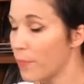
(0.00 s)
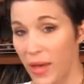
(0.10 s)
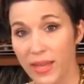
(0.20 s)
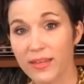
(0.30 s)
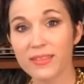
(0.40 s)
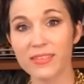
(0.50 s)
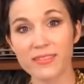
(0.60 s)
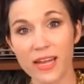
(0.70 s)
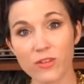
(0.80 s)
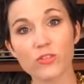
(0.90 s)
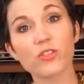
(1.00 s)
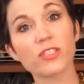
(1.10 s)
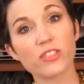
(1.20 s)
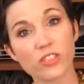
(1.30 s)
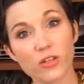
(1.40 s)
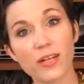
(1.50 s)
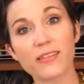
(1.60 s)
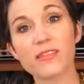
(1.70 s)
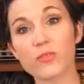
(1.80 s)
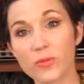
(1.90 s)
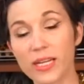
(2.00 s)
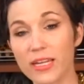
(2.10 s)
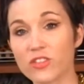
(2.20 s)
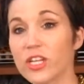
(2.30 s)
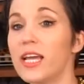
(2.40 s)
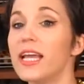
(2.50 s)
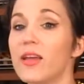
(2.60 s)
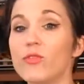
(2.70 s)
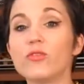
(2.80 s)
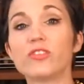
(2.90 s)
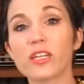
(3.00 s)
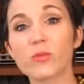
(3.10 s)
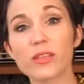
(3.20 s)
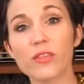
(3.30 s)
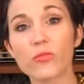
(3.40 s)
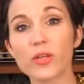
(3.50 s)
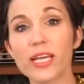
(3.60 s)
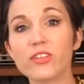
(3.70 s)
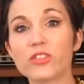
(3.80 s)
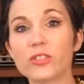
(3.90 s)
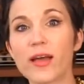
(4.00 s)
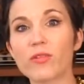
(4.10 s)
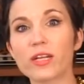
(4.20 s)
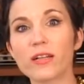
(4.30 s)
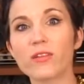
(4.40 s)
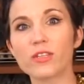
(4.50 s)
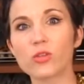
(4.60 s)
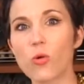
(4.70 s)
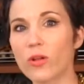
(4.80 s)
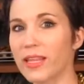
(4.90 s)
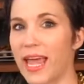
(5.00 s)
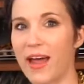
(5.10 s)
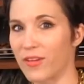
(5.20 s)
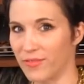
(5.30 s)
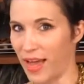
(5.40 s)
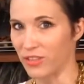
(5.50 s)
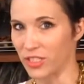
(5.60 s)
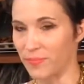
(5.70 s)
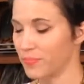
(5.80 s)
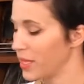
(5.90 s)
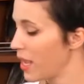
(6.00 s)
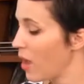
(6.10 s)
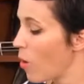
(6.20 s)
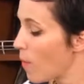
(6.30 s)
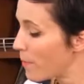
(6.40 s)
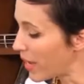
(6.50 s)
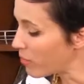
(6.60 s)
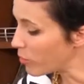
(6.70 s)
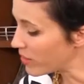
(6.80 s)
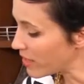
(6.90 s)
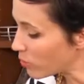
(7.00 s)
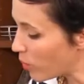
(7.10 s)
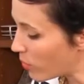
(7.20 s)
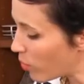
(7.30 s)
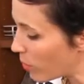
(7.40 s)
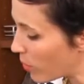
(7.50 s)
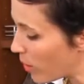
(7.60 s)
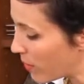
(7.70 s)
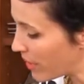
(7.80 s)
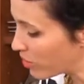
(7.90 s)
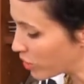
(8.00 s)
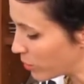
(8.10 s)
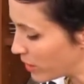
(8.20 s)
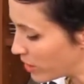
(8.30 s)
but the standard traditional is a 3 inch. If you stick with a 3 inch, you're never gonna look totally out of fashion. But with this one, what we wanna make sure we